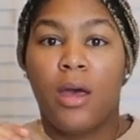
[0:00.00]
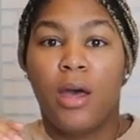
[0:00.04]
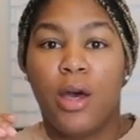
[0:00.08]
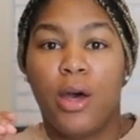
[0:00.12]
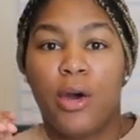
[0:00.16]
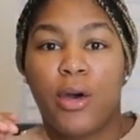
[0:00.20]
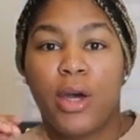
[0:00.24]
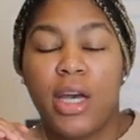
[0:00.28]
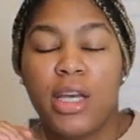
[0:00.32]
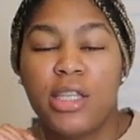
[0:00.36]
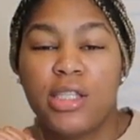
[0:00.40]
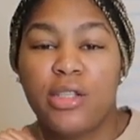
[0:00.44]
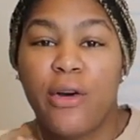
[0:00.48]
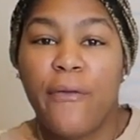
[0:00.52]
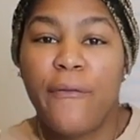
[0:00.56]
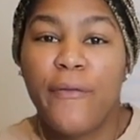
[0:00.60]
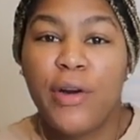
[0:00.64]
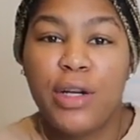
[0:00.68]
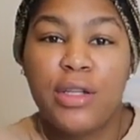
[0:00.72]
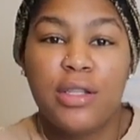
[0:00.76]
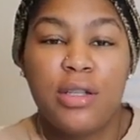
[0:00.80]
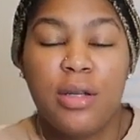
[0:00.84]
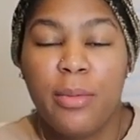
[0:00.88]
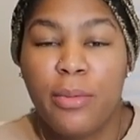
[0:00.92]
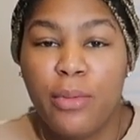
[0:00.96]
okay, so
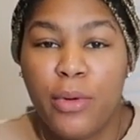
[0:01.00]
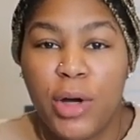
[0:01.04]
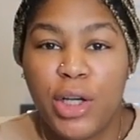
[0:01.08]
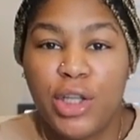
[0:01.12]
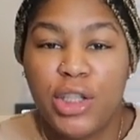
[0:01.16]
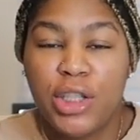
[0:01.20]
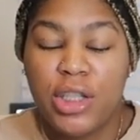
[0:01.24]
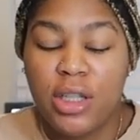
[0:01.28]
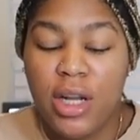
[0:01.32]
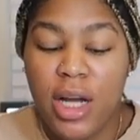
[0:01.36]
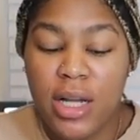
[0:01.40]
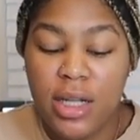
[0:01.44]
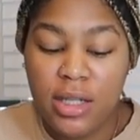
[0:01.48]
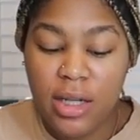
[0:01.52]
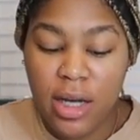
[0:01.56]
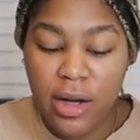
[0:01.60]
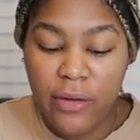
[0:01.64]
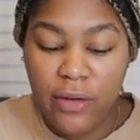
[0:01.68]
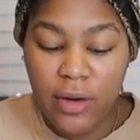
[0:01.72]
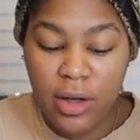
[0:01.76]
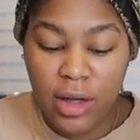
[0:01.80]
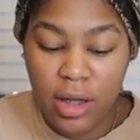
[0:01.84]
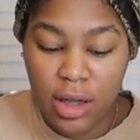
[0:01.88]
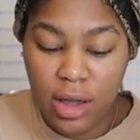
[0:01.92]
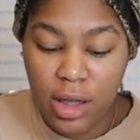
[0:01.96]
first impression, I
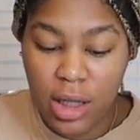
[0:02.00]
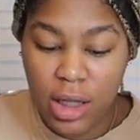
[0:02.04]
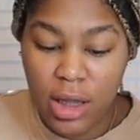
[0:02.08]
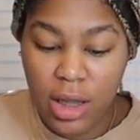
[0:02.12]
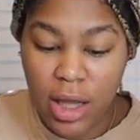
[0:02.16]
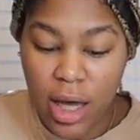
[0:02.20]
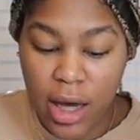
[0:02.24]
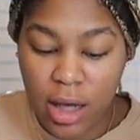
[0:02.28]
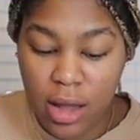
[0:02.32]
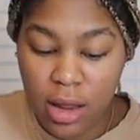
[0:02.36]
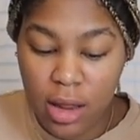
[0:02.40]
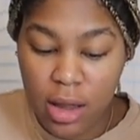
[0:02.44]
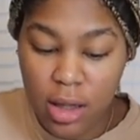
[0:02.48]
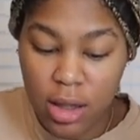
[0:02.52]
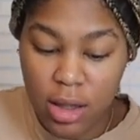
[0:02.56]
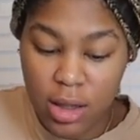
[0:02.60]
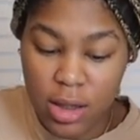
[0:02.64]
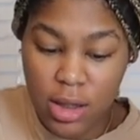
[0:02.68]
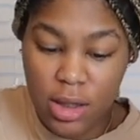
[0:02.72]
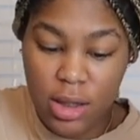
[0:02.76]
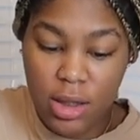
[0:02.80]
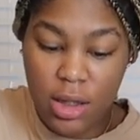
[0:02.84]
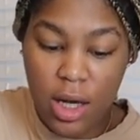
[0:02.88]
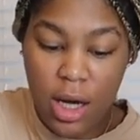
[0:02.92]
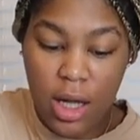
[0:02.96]
definitely like
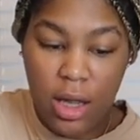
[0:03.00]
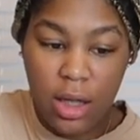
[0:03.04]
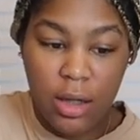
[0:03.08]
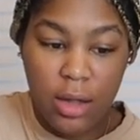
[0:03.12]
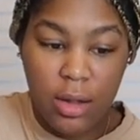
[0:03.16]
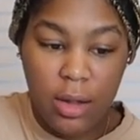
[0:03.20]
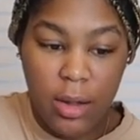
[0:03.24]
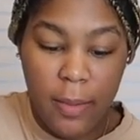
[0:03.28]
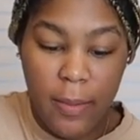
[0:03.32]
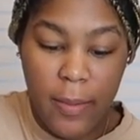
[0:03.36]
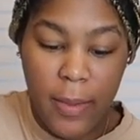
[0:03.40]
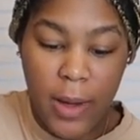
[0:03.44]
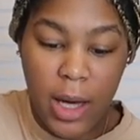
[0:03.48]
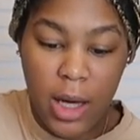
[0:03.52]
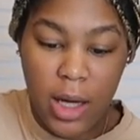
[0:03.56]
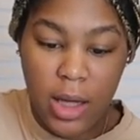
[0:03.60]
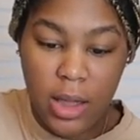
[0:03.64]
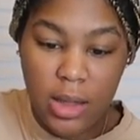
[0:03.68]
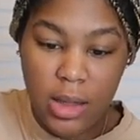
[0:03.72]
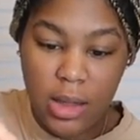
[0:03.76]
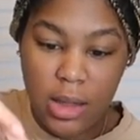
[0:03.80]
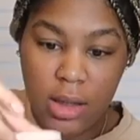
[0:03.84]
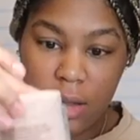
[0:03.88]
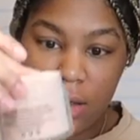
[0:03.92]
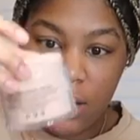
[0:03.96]
this color the
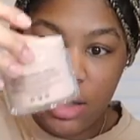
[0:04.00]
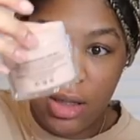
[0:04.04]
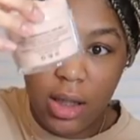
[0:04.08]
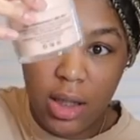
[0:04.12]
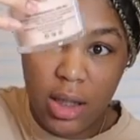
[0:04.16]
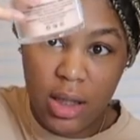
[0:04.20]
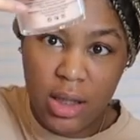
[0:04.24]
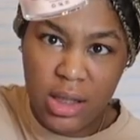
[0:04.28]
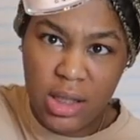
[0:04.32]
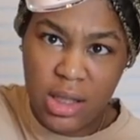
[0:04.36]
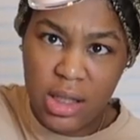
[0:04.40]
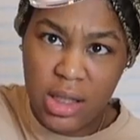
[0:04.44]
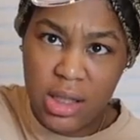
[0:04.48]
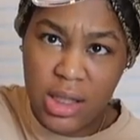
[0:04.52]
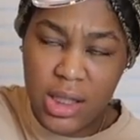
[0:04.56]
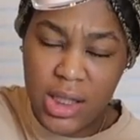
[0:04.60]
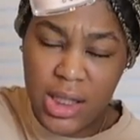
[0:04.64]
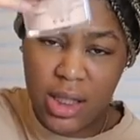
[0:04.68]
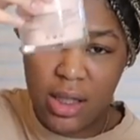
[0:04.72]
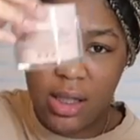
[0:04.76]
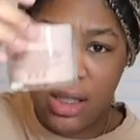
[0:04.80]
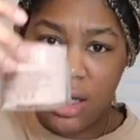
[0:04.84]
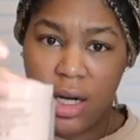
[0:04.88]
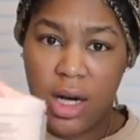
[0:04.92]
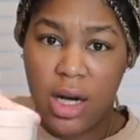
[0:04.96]
best. This is
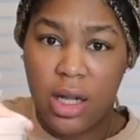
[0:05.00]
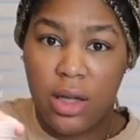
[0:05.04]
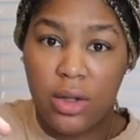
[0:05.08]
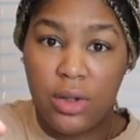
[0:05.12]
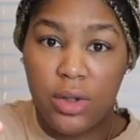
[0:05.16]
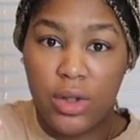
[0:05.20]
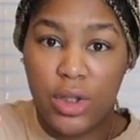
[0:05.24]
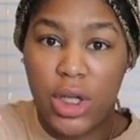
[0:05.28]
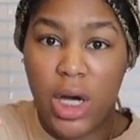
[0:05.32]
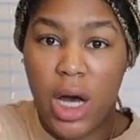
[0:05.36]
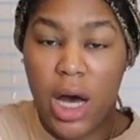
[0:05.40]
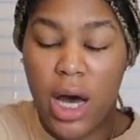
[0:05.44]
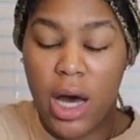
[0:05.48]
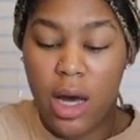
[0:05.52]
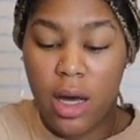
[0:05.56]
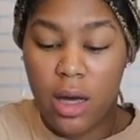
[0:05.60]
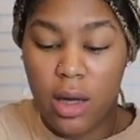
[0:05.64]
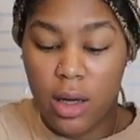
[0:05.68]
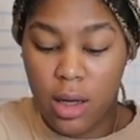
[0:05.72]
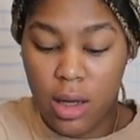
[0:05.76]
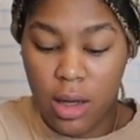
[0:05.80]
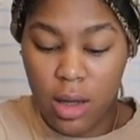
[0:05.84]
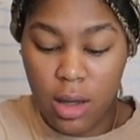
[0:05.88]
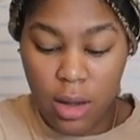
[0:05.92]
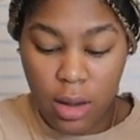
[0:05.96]
the color
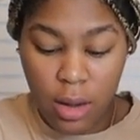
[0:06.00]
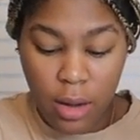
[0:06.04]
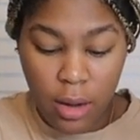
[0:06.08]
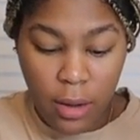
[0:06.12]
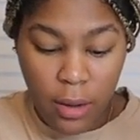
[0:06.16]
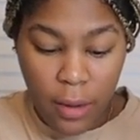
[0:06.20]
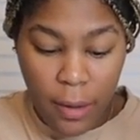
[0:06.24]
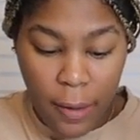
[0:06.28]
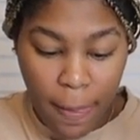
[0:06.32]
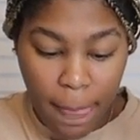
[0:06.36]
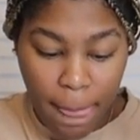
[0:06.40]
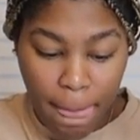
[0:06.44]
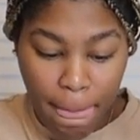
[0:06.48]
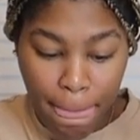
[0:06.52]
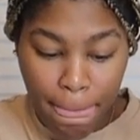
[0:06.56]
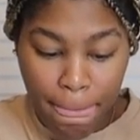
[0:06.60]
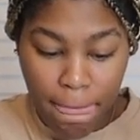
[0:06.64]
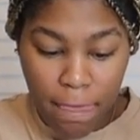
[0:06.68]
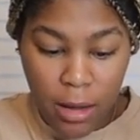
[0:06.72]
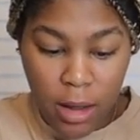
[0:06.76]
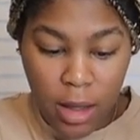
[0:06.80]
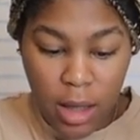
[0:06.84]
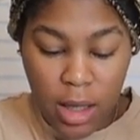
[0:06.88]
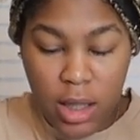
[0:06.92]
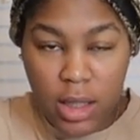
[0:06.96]
Chai.
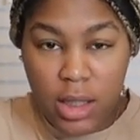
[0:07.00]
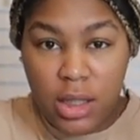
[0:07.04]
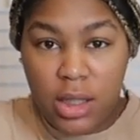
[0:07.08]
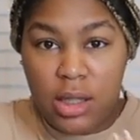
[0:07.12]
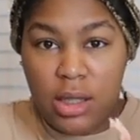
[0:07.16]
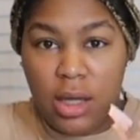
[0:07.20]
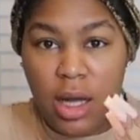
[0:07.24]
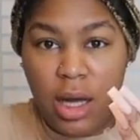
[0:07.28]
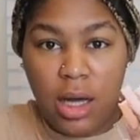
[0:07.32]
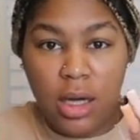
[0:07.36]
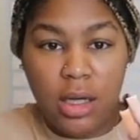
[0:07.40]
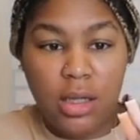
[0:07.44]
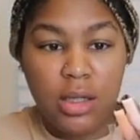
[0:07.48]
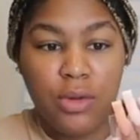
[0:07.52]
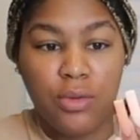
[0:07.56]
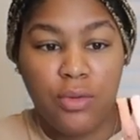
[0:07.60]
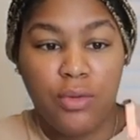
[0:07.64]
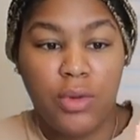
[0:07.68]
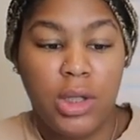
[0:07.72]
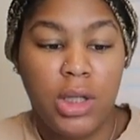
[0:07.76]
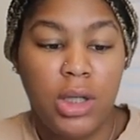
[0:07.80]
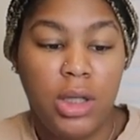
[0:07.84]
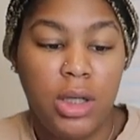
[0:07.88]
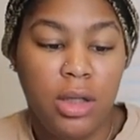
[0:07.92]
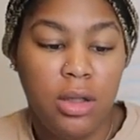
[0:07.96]
It's like this
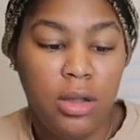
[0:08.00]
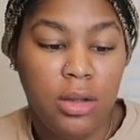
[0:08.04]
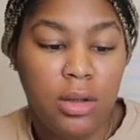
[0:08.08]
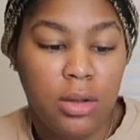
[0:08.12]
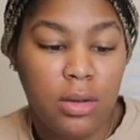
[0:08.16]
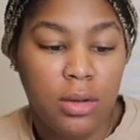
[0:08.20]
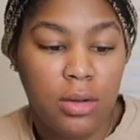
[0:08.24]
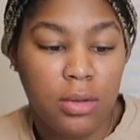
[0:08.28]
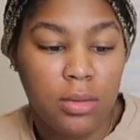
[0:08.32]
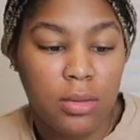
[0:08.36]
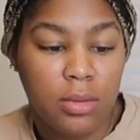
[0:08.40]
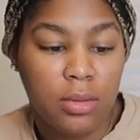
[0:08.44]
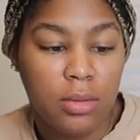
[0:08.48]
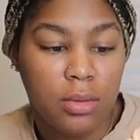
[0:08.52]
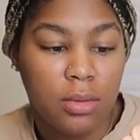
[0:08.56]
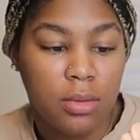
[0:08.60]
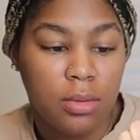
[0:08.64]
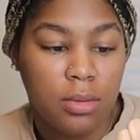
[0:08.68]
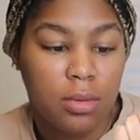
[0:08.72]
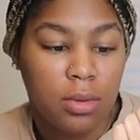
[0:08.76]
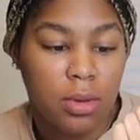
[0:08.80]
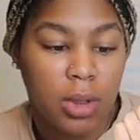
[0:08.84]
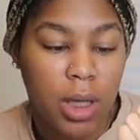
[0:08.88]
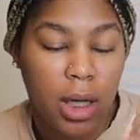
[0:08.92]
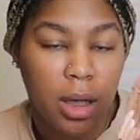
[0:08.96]
really
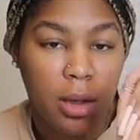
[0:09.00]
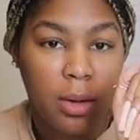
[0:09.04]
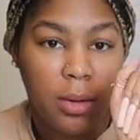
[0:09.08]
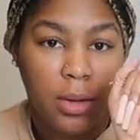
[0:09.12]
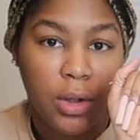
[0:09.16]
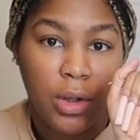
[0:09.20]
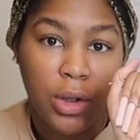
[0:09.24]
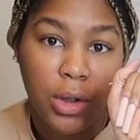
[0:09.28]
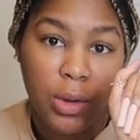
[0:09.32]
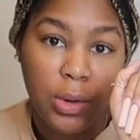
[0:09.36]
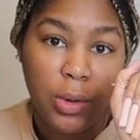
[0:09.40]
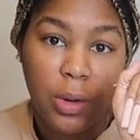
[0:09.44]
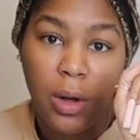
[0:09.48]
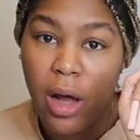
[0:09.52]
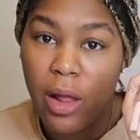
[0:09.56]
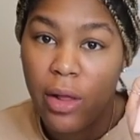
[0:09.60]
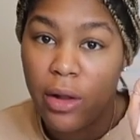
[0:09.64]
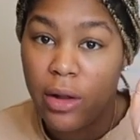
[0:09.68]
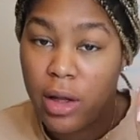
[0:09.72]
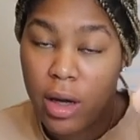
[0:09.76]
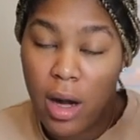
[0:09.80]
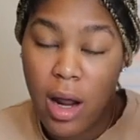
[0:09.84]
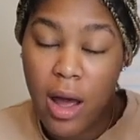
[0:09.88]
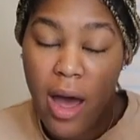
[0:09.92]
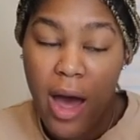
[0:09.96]
like nude color
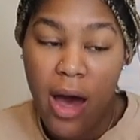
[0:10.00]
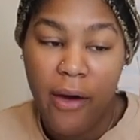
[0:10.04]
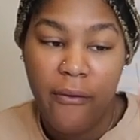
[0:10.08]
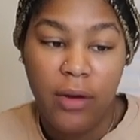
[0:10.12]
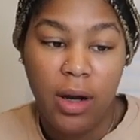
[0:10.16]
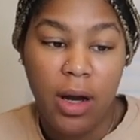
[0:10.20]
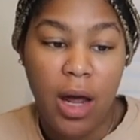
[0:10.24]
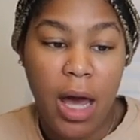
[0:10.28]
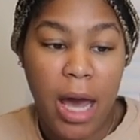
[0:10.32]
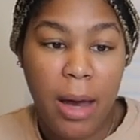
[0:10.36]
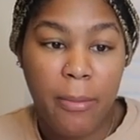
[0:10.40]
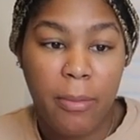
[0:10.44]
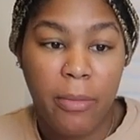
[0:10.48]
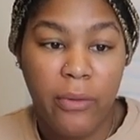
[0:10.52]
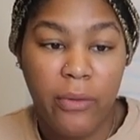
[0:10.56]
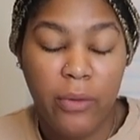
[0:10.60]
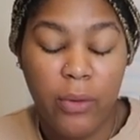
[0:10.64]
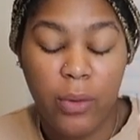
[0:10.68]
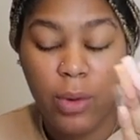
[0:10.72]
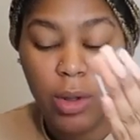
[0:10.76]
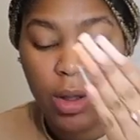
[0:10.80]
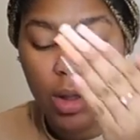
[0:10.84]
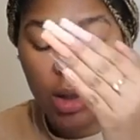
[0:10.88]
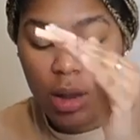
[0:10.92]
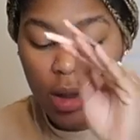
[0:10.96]
that I haven't had
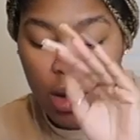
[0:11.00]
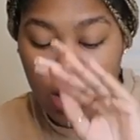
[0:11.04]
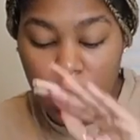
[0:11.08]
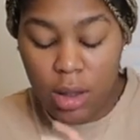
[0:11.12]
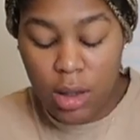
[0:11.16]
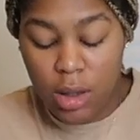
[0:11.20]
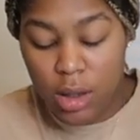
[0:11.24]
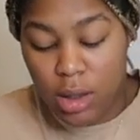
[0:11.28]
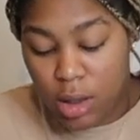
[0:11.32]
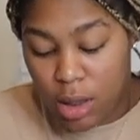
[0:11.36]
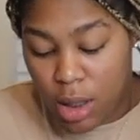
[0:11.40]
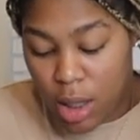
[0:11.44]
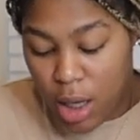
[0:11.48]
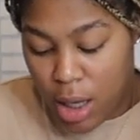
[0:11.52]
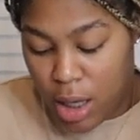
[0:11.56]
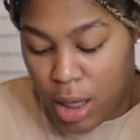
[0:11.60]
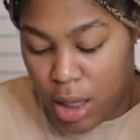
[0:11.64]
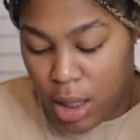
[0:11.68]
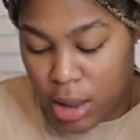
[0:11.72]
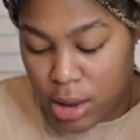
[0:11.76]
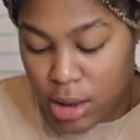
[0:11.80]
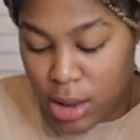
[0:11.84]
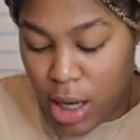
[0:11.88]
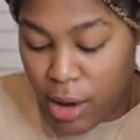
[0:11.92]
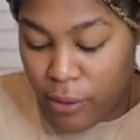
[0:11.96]
before,
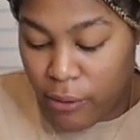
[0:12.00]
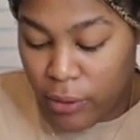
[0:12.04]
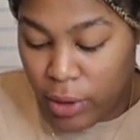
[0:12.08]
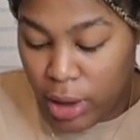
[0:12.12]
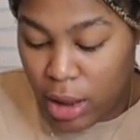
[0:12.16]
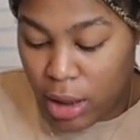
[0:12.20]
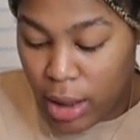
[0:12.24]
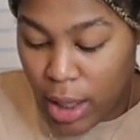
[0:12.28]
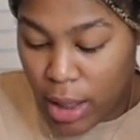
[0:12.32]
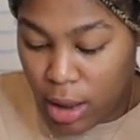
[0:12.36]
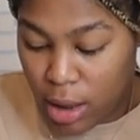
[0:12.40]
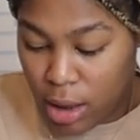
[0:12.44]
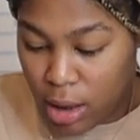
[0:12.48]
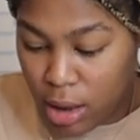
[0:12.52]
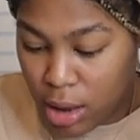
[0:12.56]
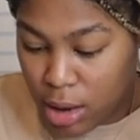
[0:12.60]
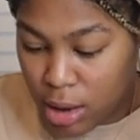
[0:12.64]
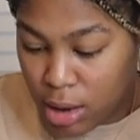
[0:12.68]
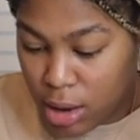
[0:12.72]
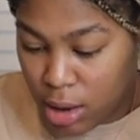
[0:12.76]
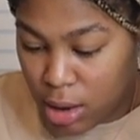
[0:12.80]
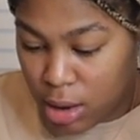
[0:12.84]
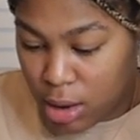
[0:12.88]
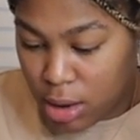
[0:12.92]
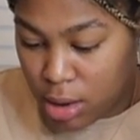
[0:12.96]
and I really like it. I
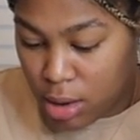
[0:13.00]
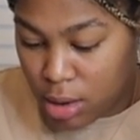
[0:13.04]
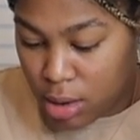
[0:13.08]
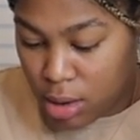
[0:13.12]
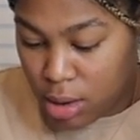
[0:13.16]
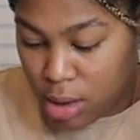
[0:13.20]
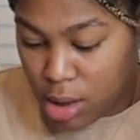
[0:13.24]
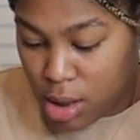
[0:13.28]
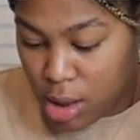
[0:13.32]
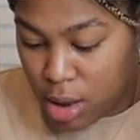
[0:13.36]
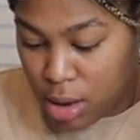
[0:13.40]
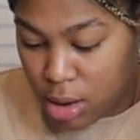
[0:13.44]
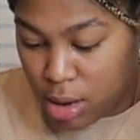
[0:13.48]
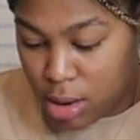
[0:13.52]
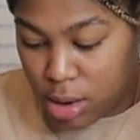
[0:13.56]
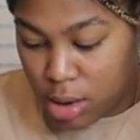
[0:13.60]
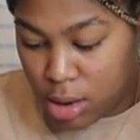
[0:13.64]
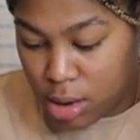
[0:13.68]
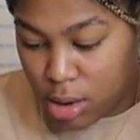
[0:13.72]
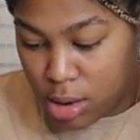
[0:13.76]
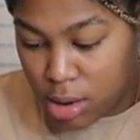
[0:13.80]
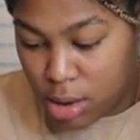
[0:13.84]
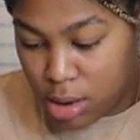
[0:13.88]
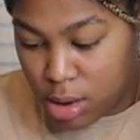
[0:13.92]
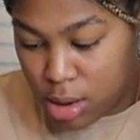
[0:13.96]
think
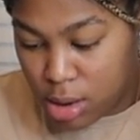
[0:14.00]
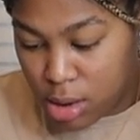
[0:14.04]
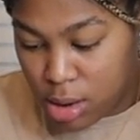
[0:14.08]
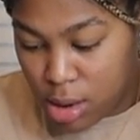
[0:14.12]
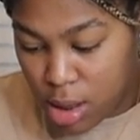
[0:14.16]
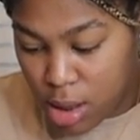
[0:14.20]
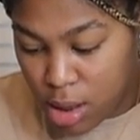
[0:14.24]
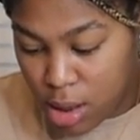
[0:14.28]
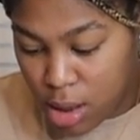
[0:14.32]
it's